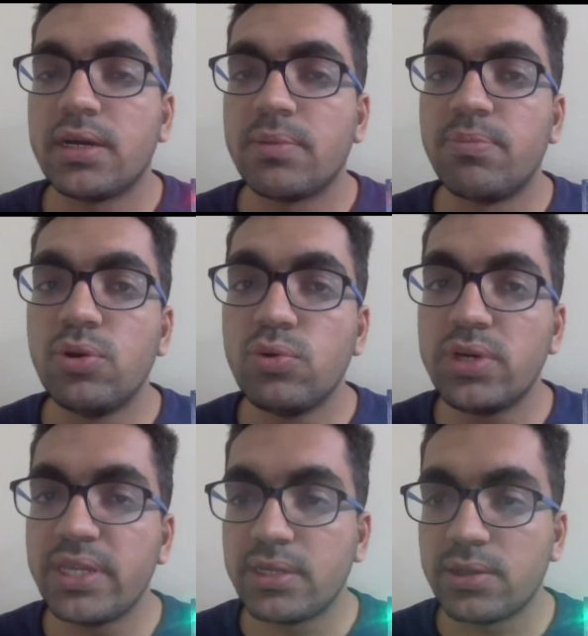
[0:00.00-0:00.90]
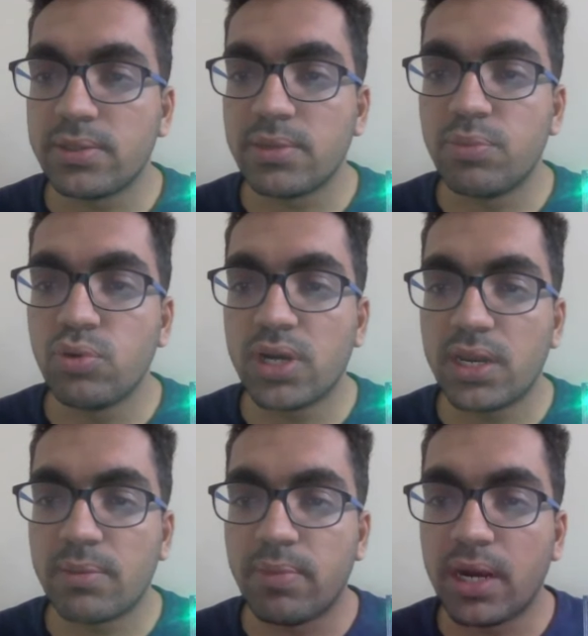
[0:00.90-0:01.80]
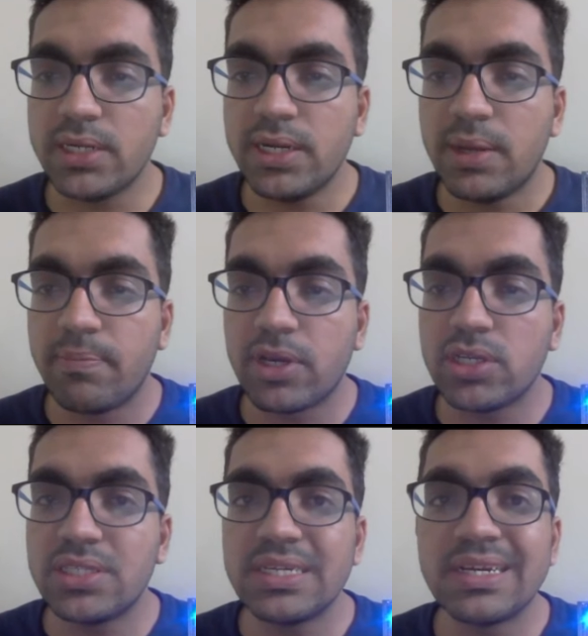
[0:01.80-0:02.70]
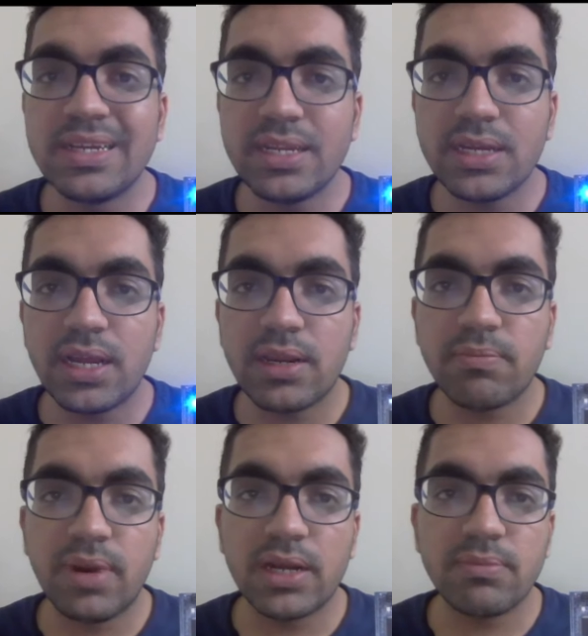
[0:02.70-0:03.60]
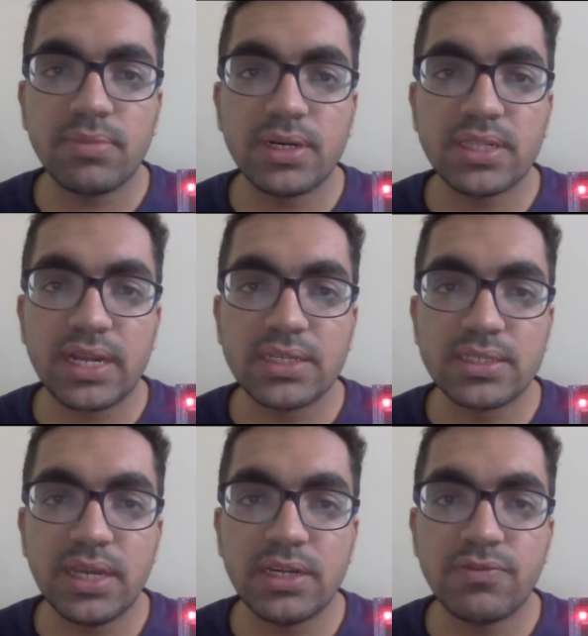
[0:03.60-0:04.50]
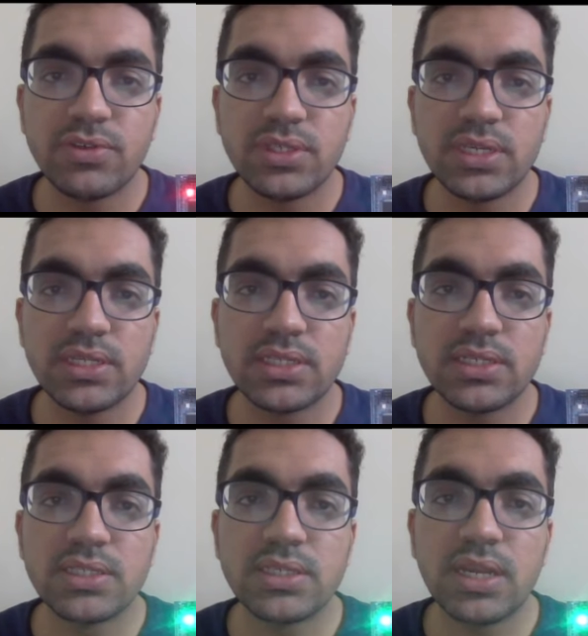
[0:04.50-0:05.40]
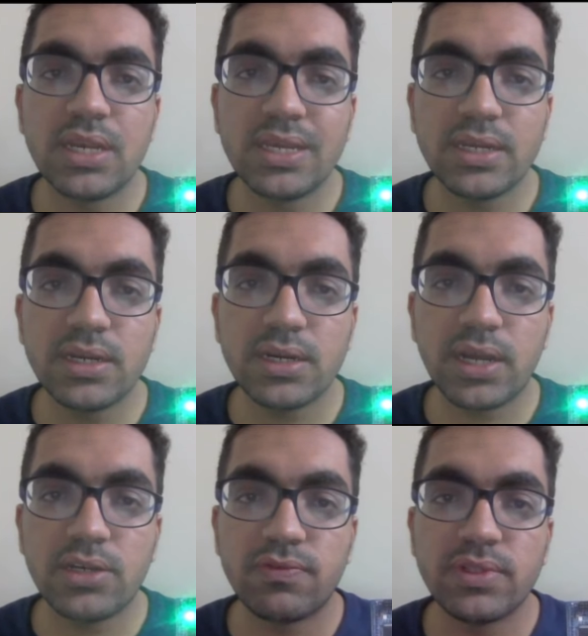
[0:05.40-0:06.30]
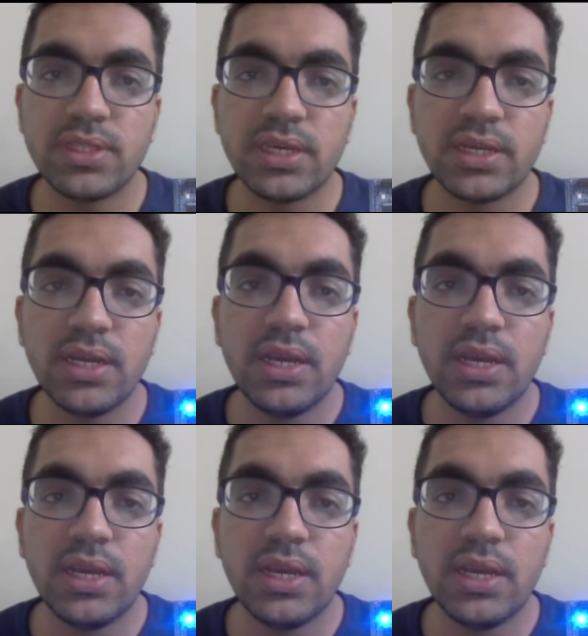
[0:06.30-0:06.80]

blue color bug, because the green color bug that is there, if you see, it's a linker kind of a thing,